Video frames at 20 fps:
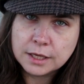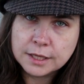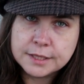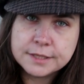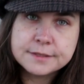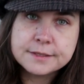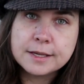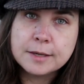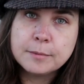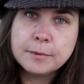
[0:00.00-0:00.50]
and
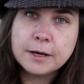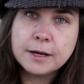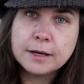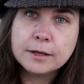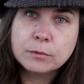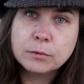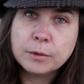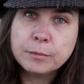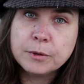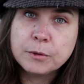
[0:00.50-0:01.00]
the
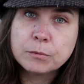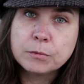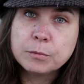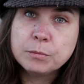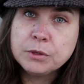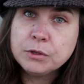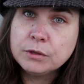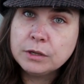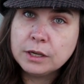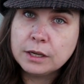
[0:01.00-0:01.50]
Sabine women
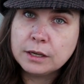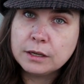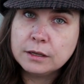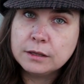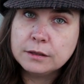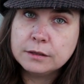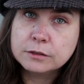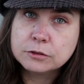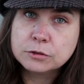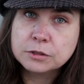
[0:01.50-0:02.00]

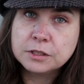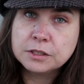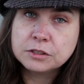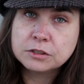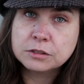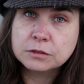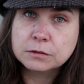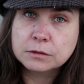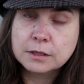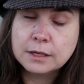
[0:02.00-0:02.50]
repudiated their
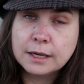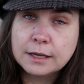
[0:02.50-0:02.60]
traditional